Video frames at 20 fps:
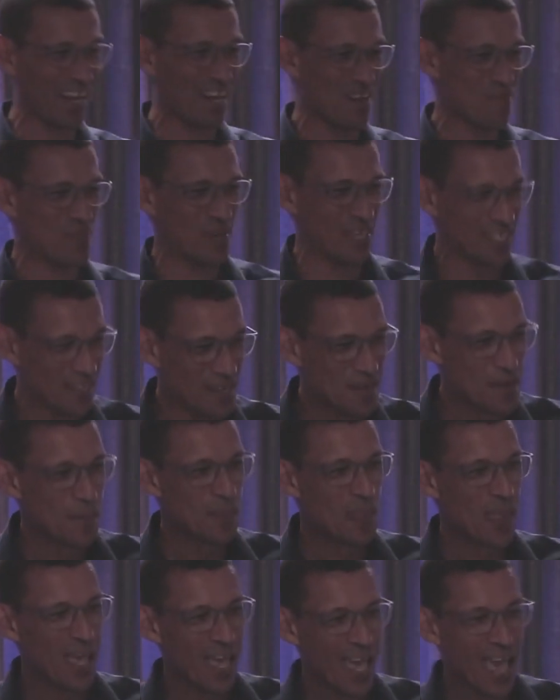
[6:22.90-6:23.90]
bit
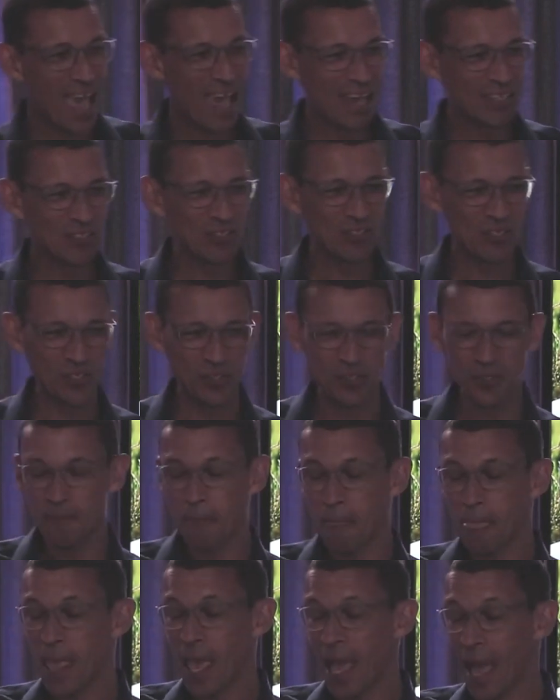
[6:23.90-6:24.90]
as to
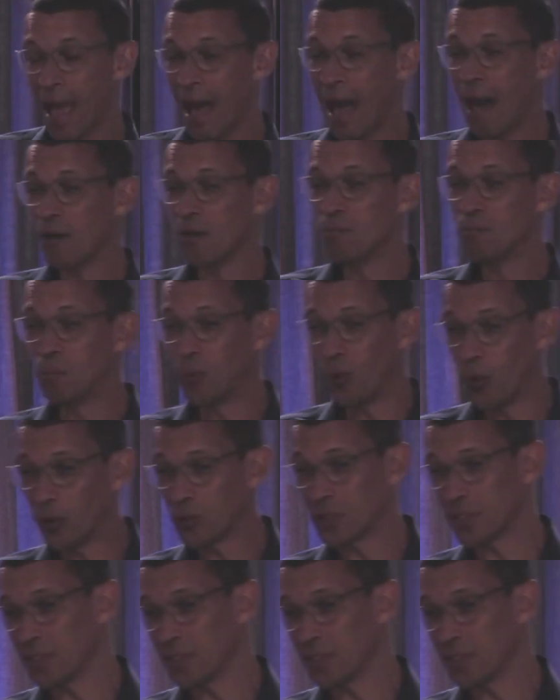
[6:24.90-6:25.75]
how important